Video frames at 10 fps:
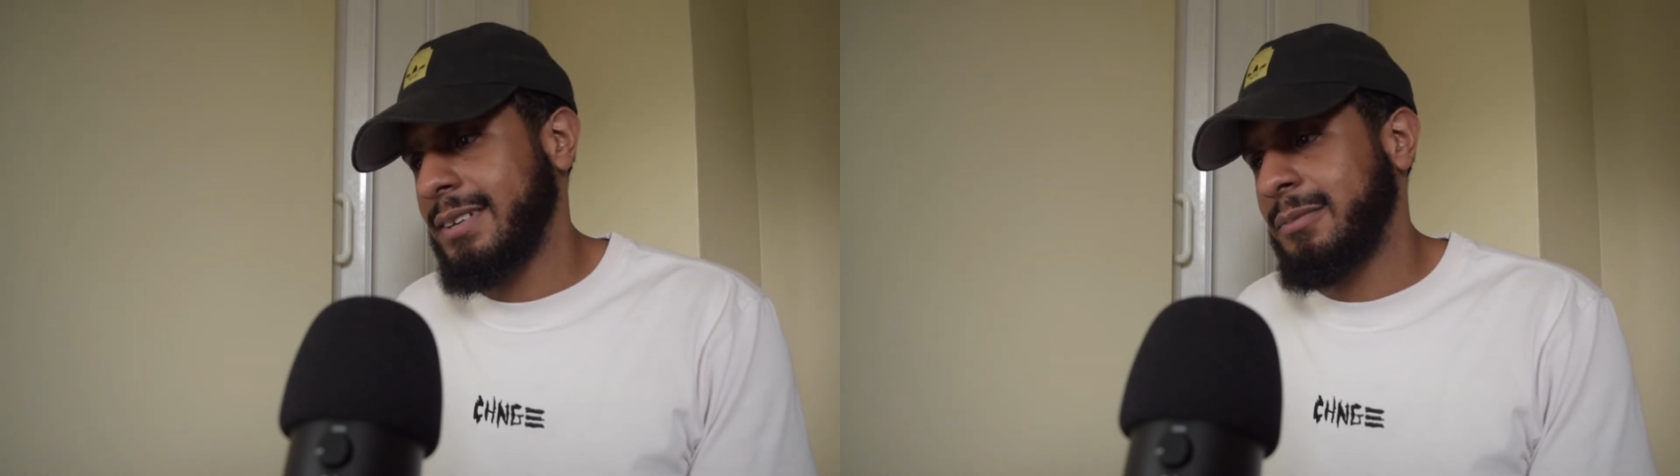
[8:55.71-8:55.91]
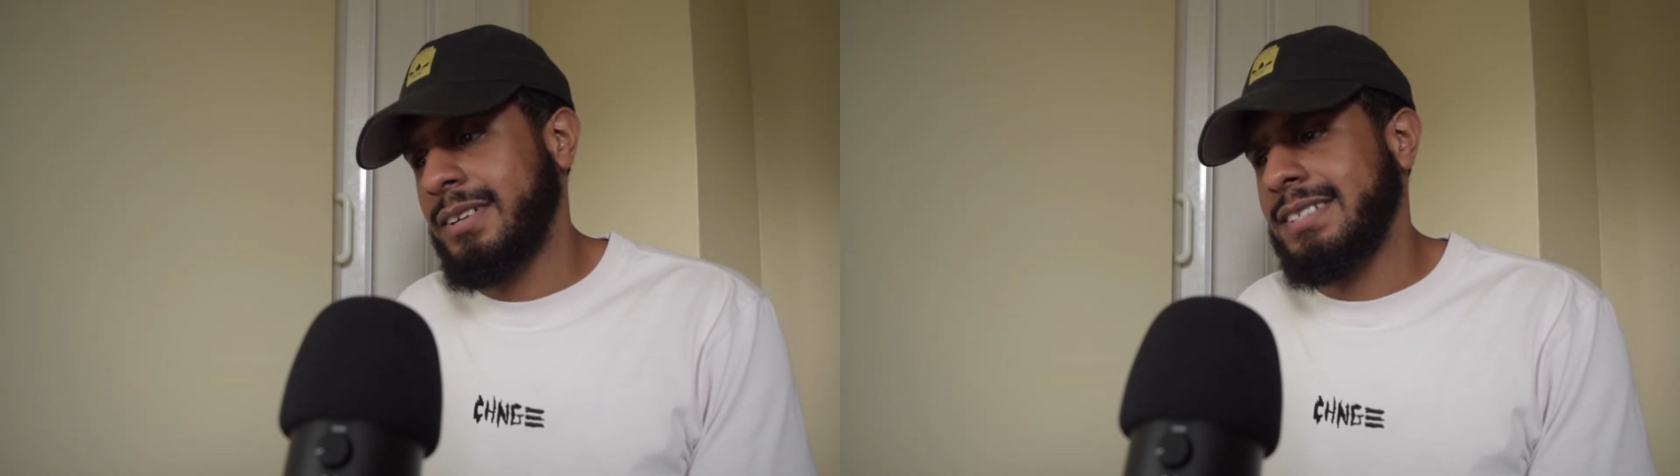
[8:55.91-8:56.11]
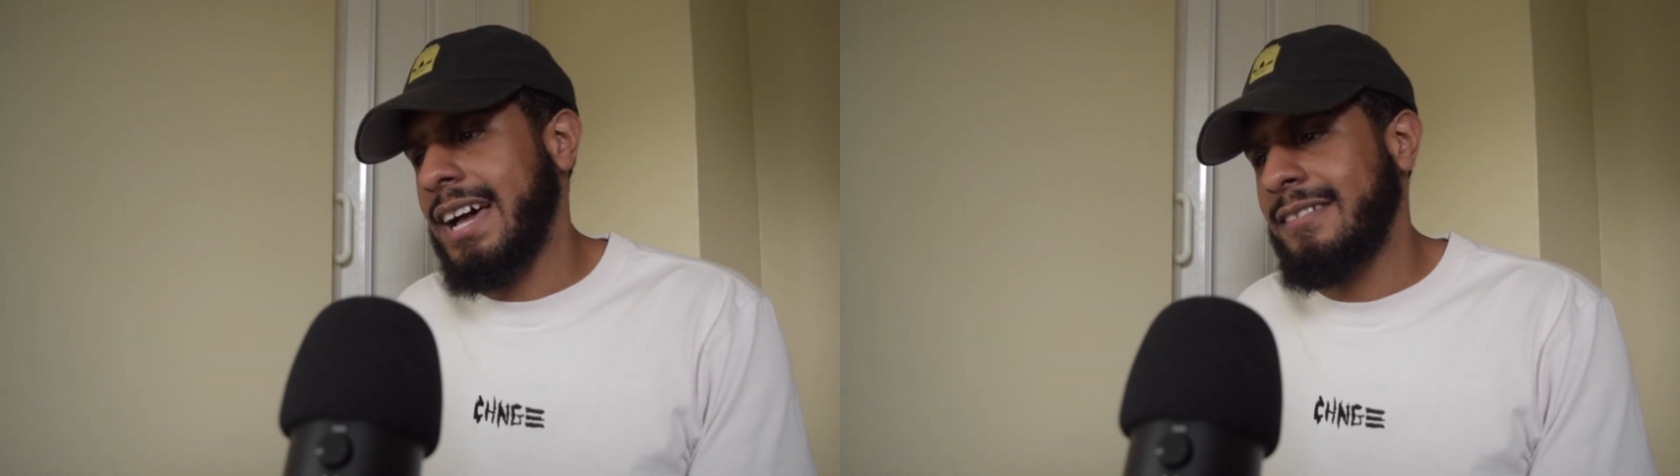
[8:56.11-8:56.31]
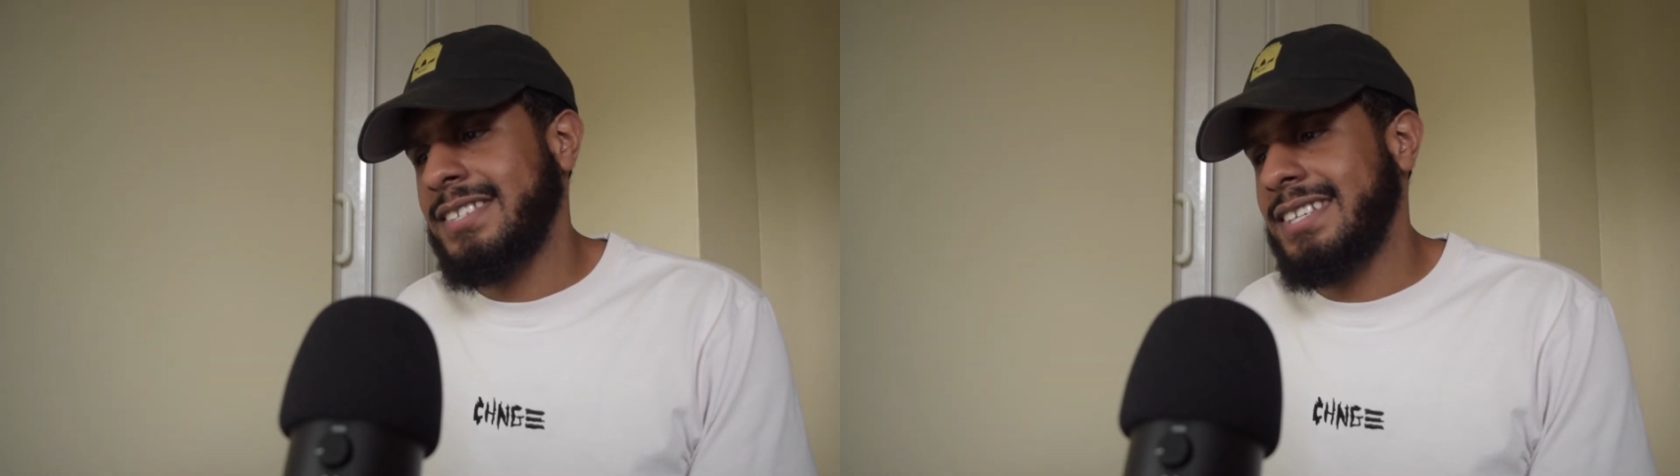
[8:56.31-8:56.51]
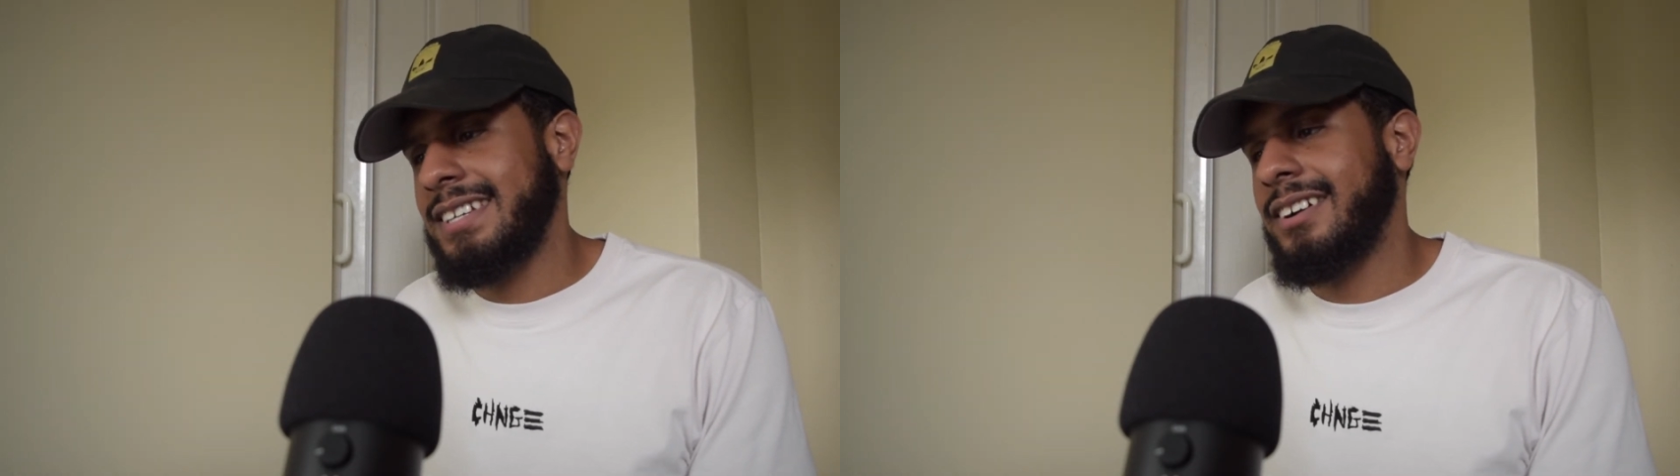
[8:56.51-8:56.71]
because I've
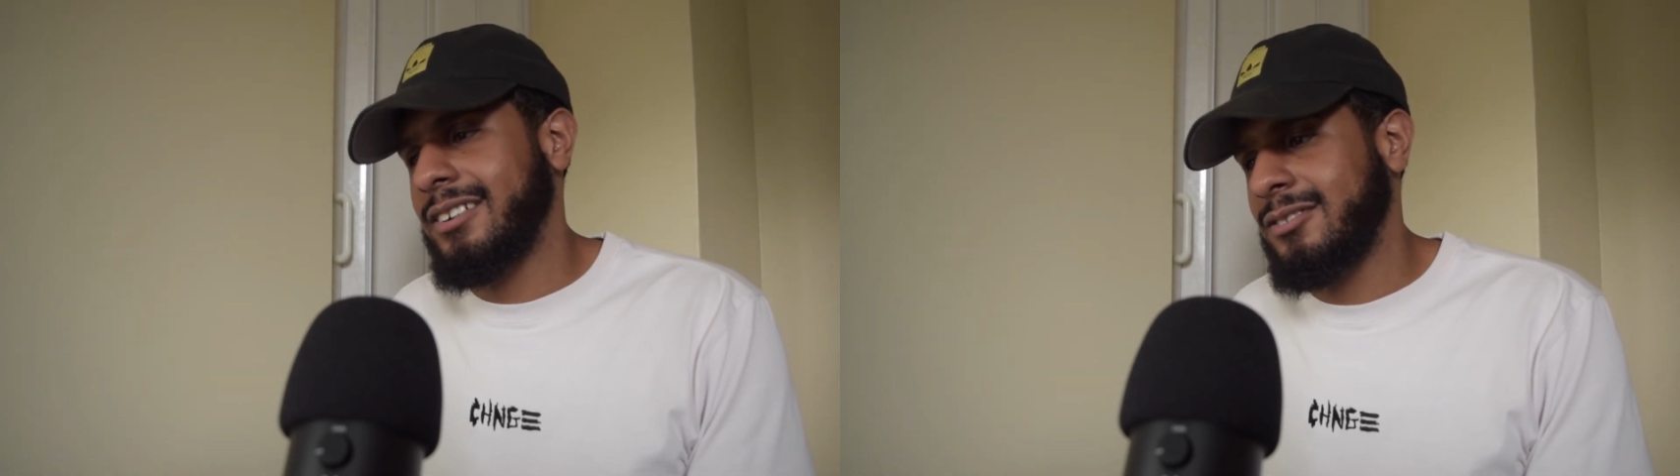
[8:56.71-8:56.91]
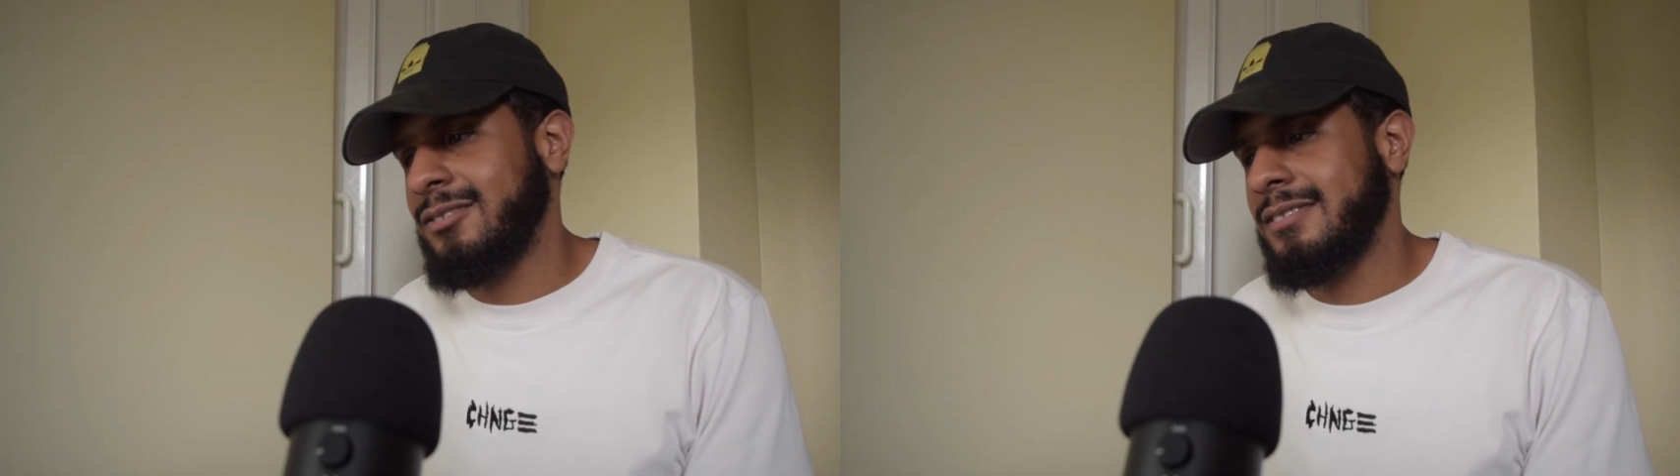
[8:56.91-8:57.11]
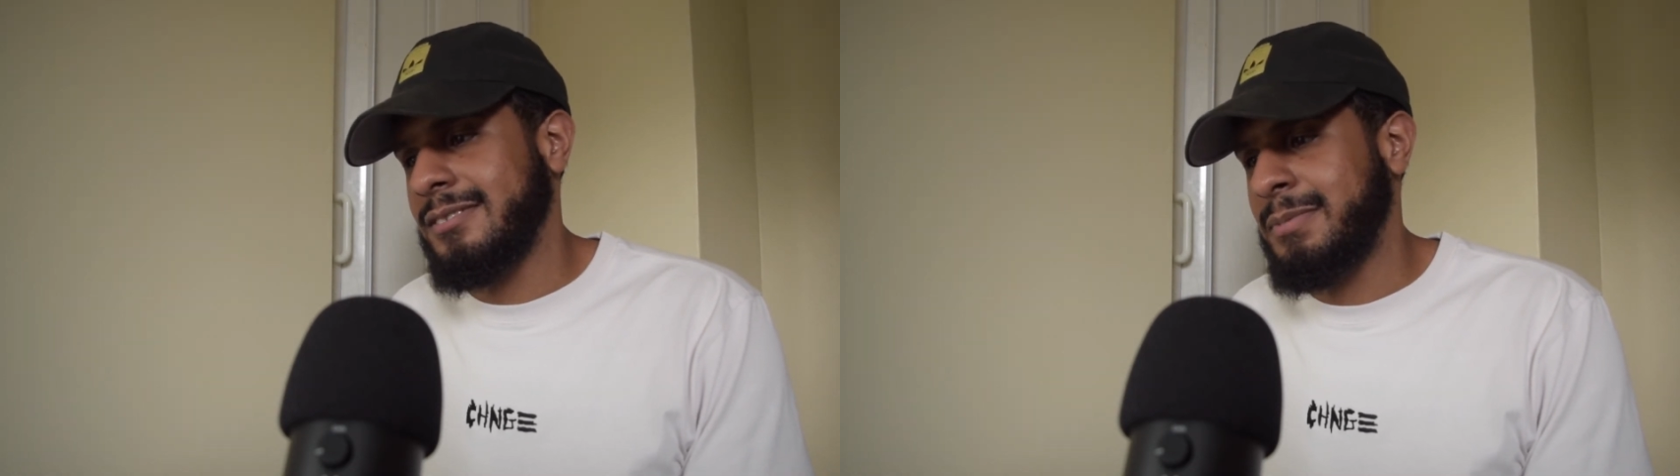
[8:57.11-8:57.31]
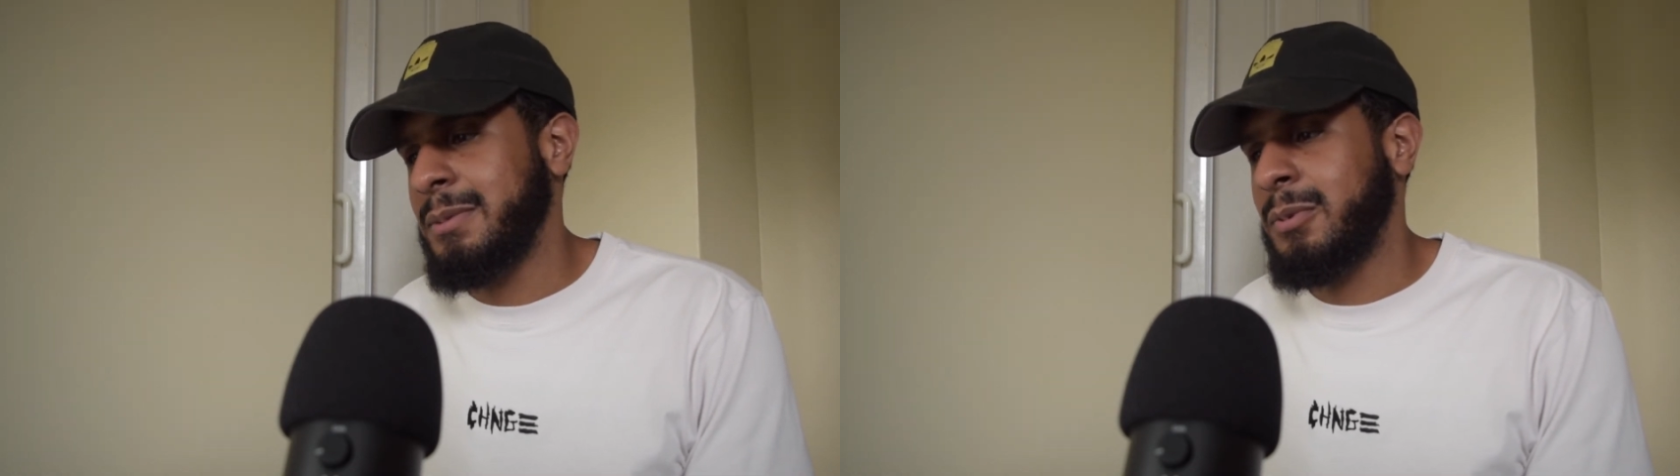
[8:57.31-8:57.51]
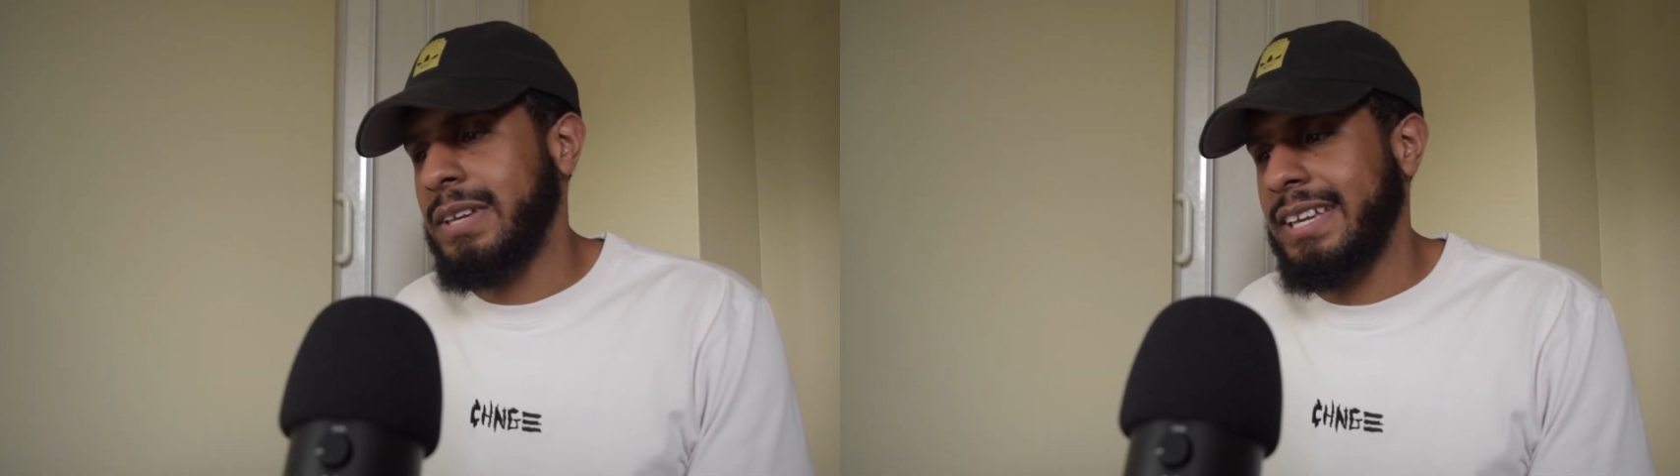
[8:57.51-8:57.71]
seen articles of
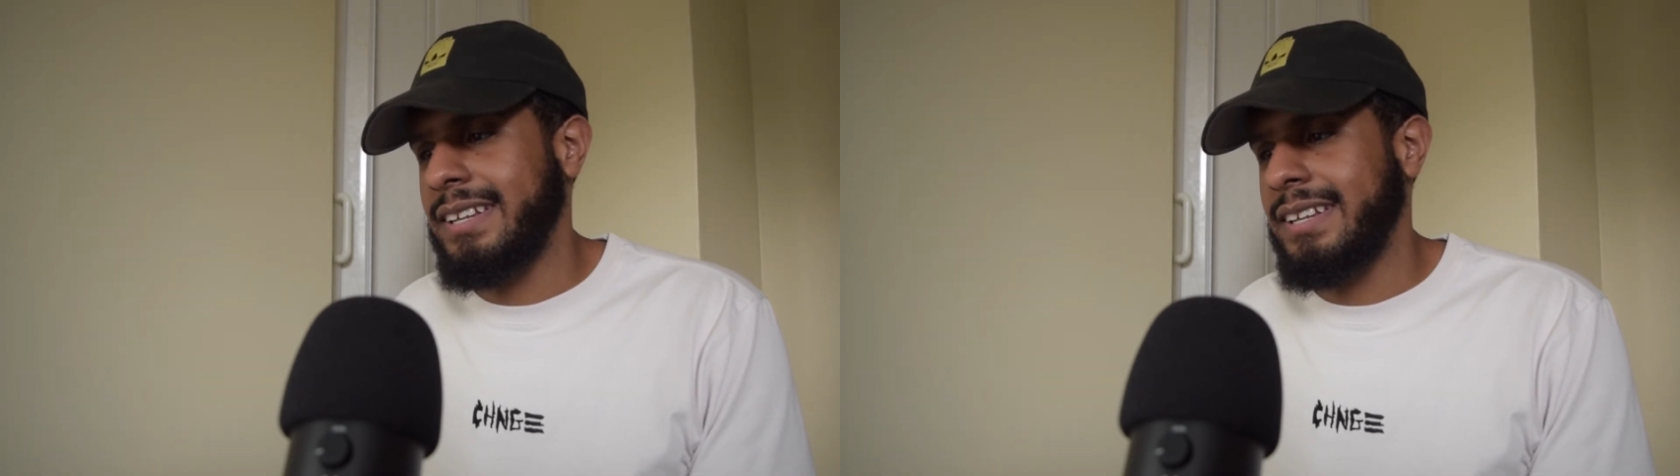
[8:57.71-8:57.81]
people getting